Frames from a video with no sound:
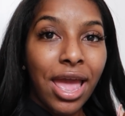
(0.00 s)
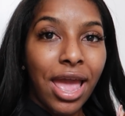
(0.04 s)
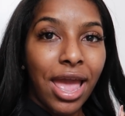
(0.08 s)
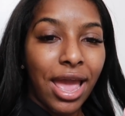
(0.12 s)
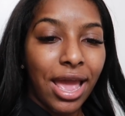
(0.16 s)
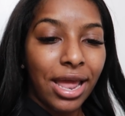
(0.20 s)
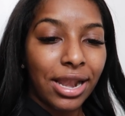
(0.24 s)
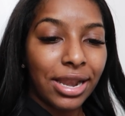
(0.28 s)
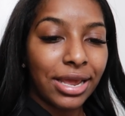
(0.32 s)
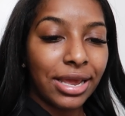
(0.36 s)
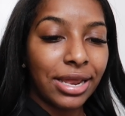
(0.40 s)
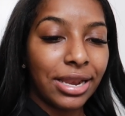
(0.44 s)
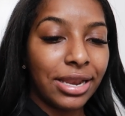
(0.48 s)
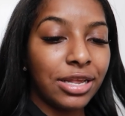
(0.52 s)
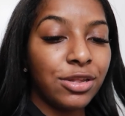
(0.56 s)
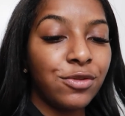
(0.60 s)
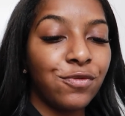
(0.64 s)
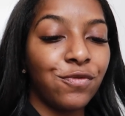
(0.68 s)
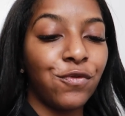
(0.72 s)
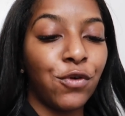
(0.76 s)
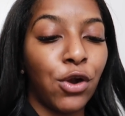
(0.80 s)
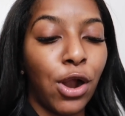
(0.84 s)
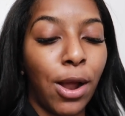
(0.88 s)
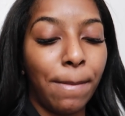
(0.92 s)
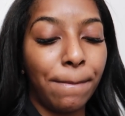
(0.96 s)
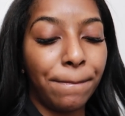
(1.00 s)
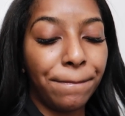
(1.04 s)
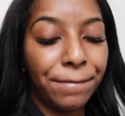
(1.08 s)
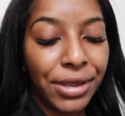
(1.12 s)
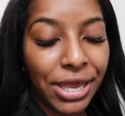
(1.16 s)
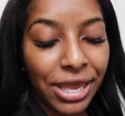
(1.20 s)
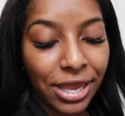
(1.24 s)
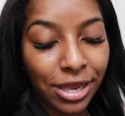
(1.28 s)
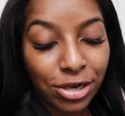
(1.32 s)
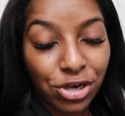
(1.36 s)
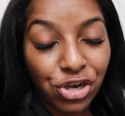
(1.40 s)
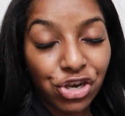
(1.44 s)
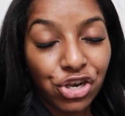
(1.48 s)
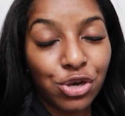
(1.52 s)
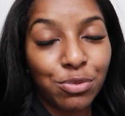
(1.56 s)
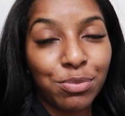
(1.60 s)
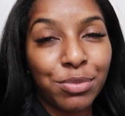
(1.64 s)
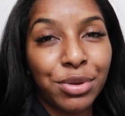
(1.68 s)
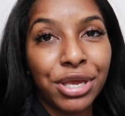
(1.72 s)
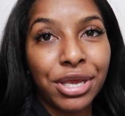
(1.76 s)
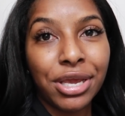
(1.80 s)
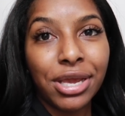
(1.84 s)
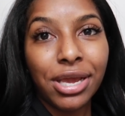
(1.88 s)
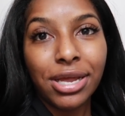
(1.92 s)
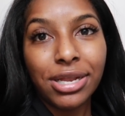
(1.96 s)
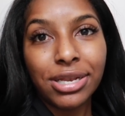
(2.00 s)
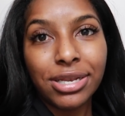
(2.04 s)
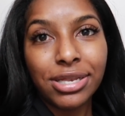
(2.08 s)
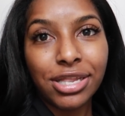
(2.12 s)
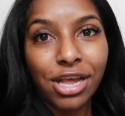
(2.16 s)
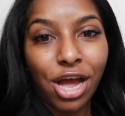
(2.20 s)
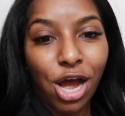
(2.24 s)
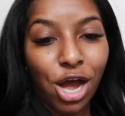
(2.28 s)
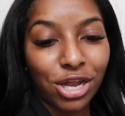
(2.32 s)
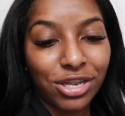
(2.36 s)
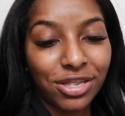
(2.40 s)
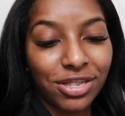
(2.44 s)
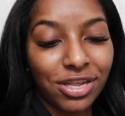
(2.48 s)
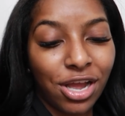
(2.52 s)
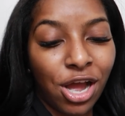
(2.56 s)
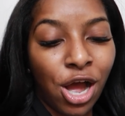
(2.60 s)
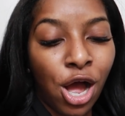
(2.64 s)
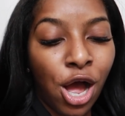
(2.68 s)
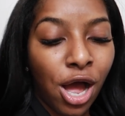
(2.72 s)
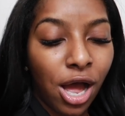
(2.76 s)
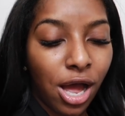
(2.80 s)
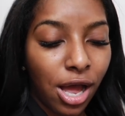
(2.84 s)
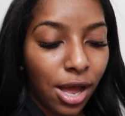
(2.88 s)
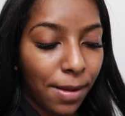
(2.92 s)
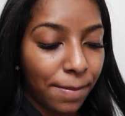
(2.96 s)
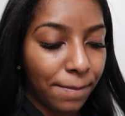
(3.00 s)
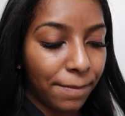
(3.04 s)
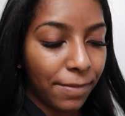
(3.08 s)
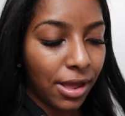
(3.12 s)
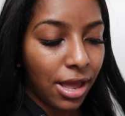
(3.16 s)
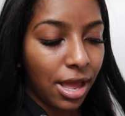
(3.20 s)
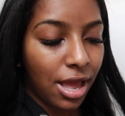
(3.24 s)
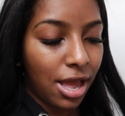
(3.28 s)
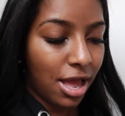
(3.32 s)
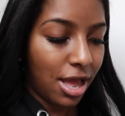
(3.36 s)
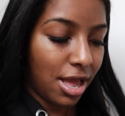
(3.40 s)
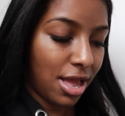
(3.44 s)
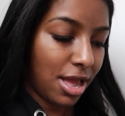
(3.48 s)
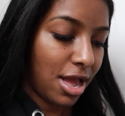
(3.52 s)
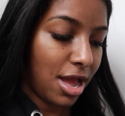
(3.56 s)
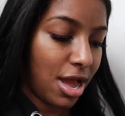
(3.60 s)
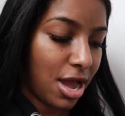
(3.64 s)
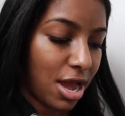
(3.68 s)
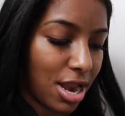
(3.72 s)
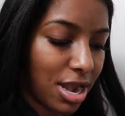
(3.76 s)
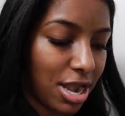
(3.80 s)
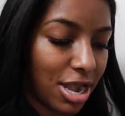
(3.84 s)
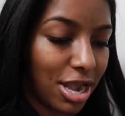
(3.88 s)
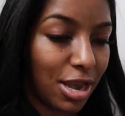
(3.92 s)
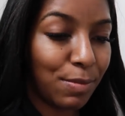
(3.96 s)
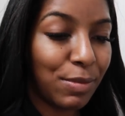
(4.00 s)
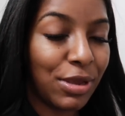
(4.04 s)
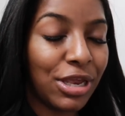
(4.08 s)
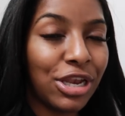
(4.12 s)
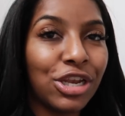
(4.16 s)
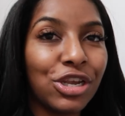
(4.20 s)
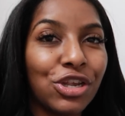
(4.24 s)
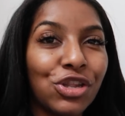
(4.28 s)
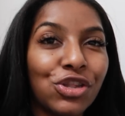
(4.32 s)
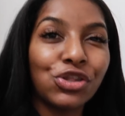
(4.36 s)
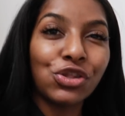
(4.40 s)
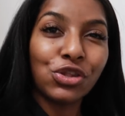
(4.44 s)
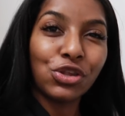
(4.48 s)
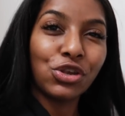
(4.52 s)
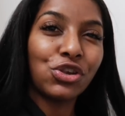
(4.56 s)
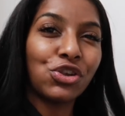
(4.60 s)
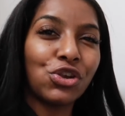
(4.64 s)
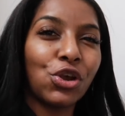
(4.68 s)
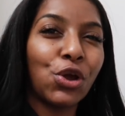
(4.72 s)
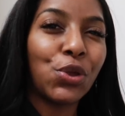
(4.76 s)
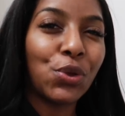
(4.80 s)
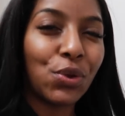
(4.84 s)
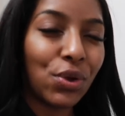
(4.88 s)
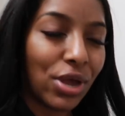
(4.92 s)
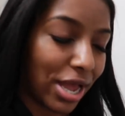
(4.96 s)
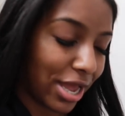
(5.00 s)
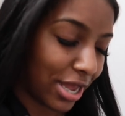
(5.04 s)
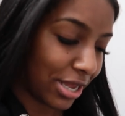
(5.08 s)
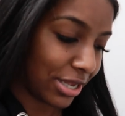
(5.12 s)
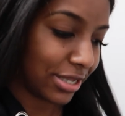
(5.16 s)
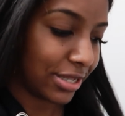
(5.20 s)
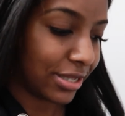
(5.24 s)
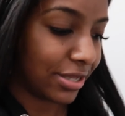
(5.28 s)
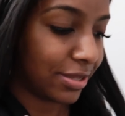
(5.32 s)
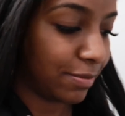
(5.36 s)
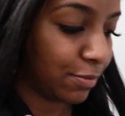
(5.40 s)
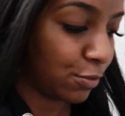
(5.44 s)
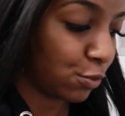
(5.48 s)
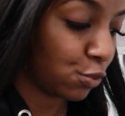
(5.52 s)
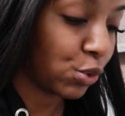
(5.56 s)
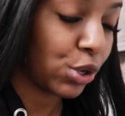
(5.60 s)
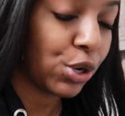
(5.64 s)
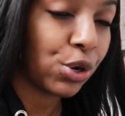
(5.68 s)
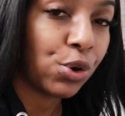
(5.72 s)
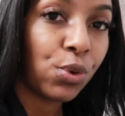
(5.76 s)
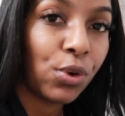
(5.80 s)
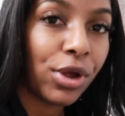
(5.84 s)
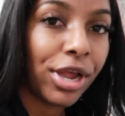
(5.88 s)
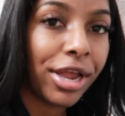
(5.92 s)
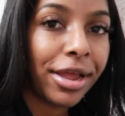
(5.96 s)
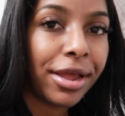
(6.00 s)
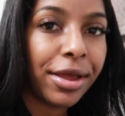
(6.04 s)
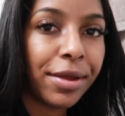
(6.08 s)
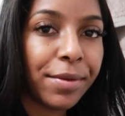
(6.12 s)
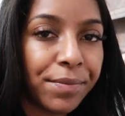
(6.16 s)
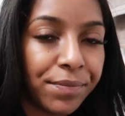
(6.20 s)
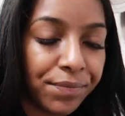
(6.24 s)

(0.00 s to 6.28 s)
And it is from pinch me dot com. Let me just show you guys real quick.